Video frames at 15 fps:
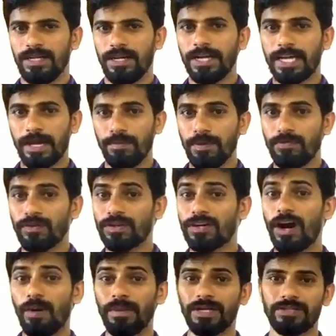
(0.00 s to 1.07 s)
Okay, before
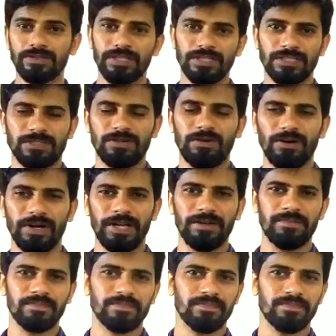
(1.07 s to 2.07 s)
coming to the story,